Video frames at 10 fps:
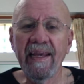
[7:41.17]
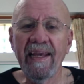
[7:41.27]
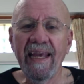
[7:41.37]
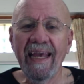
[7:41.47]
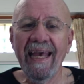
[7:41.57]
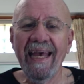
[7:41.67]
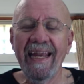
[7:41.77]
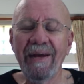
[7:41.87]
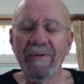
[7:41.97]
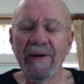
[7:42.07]

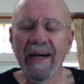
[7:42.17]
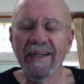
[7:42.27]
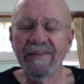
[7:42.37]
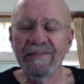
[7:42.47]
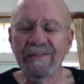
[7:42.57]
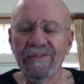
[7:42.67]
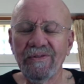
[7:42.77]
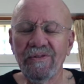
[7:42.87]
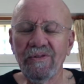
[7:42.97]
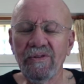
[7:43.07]
anyway,
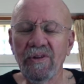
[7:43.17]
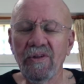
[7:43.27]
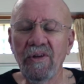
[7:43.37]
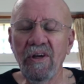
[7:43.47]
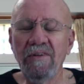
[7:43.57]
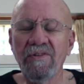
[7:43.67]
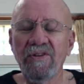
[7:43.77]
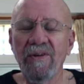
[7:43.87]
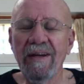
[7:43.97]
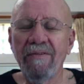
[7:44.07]
never
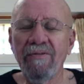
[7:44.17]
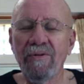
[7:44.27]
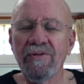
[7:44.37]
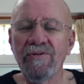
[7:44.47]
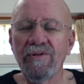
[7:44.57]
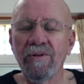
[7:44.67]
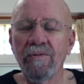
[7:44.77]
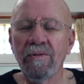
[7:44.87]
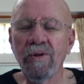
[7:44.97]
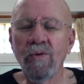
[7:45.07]
try to force
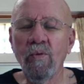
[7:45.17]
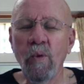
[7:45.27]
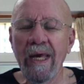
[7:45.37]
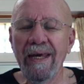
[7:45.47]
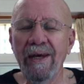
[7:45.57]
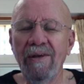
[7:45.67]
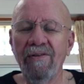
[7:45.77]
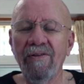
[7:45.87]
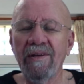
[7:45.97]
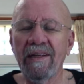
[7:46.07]
your
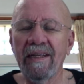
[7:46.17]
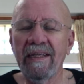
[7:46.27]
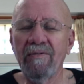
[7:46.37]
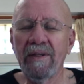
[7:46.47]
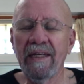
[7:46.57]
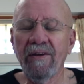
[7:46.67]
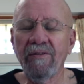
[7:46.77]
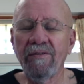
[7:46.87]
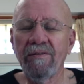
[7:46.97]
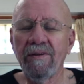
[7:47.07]
ways on anyone
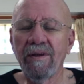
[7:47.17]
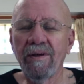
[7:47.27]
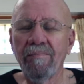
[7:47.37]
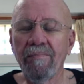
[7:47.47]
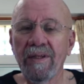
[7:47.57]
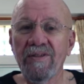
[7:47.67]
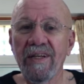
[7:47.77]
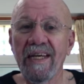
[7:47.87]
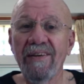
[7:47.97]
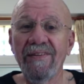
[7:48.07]
else, much
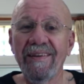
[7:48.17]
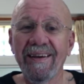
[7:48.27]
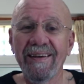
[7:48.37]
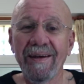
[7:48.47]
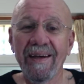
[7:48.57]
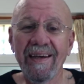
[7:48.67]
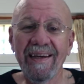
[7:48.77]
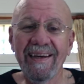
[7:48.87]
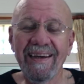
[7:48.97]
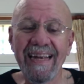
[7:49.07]
less
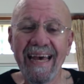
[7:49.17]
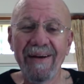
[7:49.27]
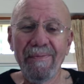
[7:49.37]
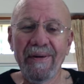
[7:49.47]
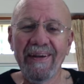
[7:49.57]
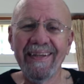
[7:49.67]
an animal.